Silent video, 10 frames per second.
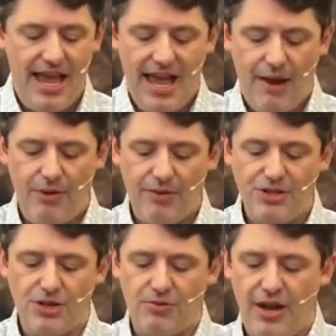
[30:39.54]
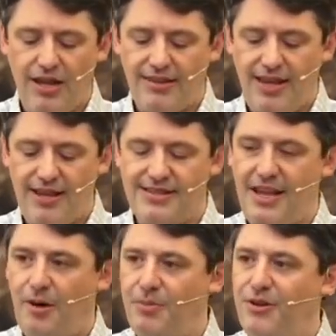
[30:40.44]
And we want you to write things to
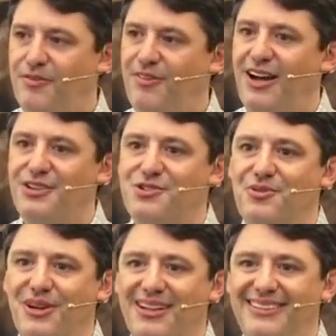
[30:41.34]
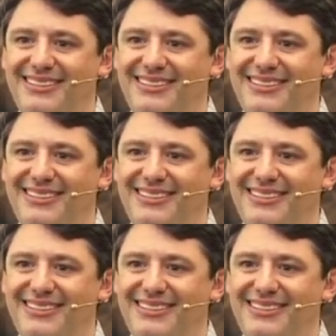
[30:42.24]
help you to find joy.